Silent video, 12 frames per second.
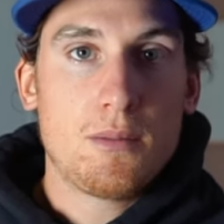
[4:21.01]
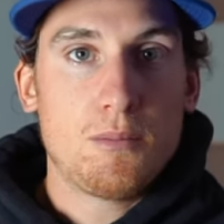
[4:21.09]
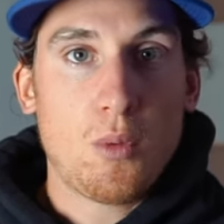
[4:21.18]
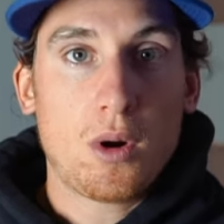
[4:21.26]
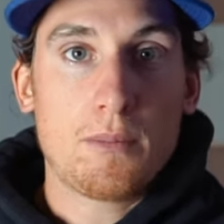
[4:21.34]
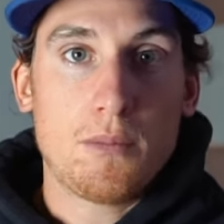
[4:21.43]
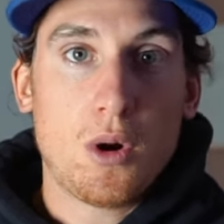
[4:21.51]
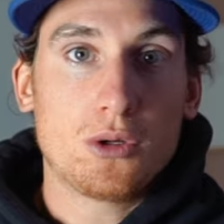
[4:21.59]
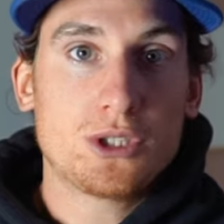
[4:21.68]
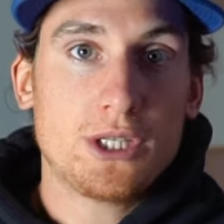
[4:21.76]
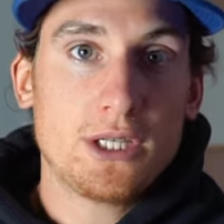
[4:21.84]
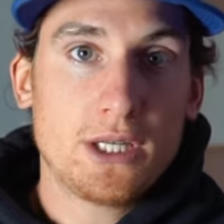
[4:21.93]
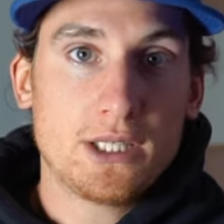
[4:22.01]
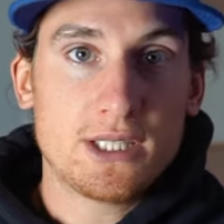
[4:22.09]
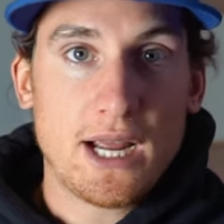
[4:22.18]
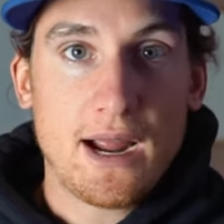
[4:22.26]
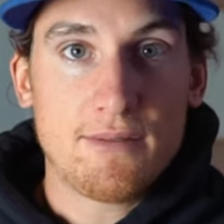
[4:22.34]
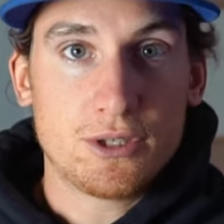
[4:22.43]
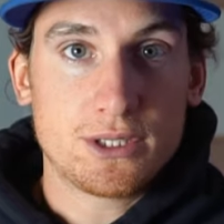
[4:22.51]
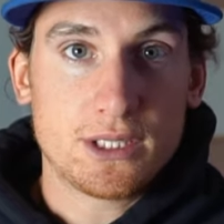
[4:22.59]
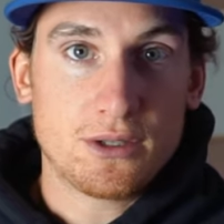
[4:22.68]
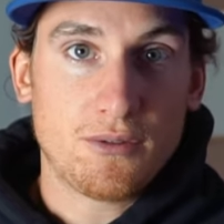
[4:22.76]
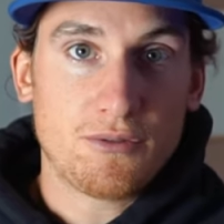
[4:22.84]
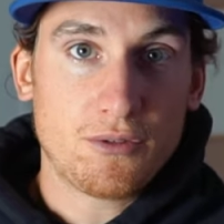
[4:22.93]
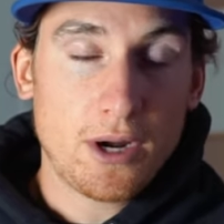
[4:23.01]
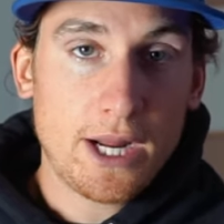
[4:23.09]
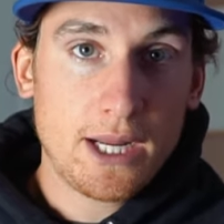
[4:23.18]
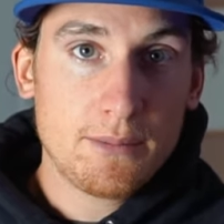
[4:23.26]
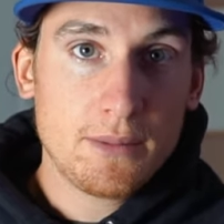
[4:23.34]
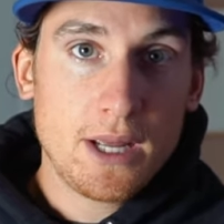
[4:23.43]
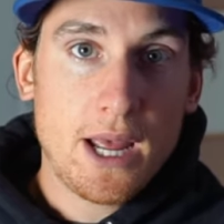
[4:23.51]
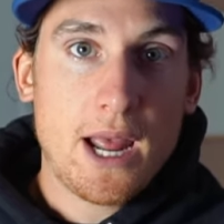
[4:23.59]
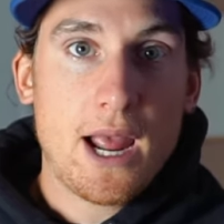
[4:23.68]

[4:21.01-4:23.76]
more motion into every single frame.